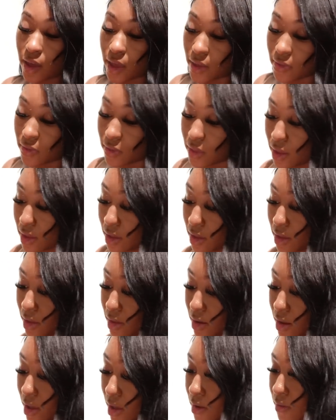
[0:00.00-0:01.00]
And
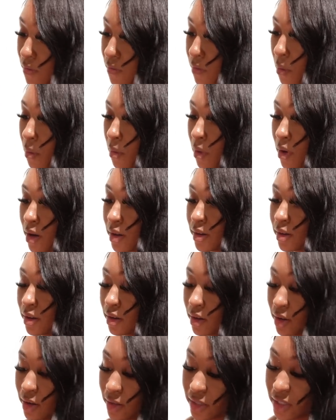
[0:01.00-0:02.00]
then for
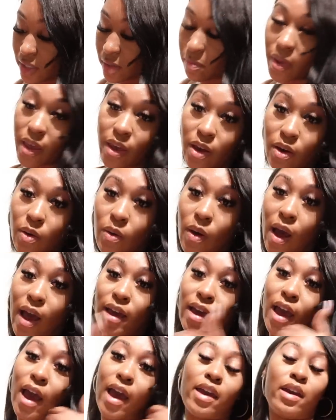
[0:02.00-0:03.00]
smell, I
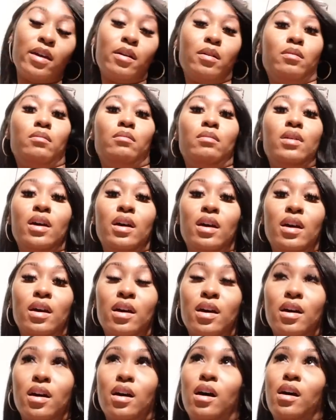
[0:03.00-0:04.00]
got him,
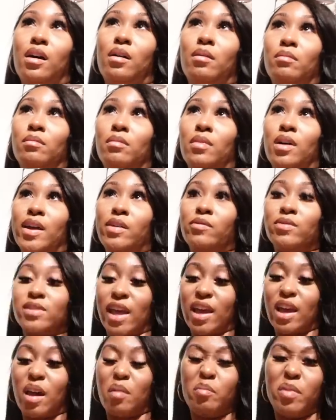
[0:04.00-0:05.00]
um, it was
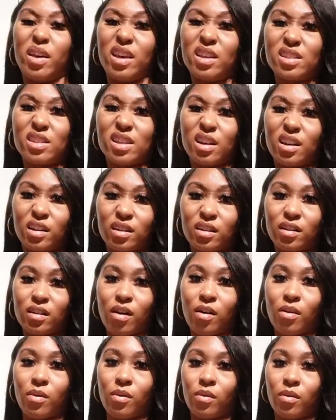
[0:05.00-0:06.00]
like a bestseller
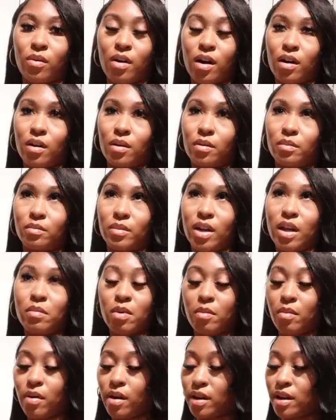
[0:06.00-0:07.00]
on um,
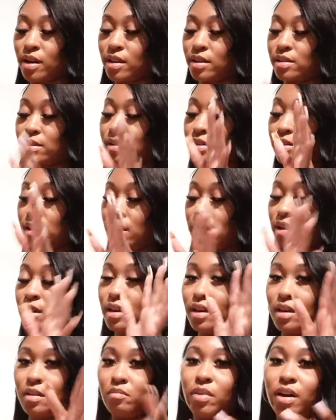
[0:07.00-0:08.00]
Neiman Marcus.
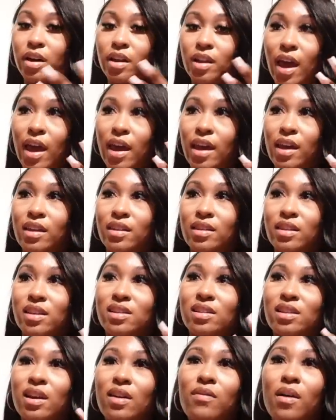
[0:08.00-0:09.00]
But like the
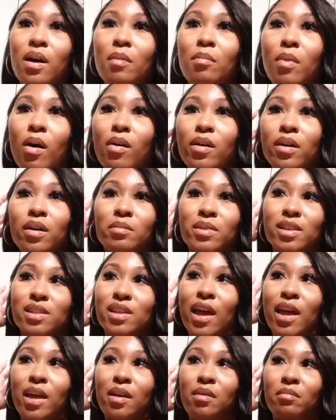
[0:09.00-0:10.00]
stuff I bought him is
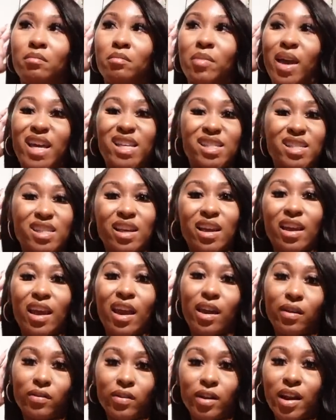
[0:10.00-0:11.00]
like basic
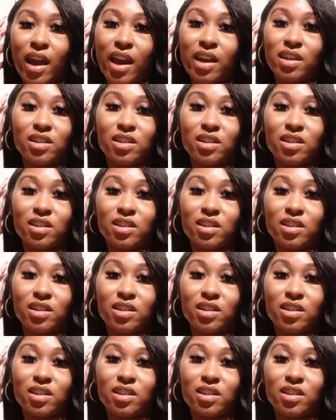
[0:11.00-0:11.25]
everyday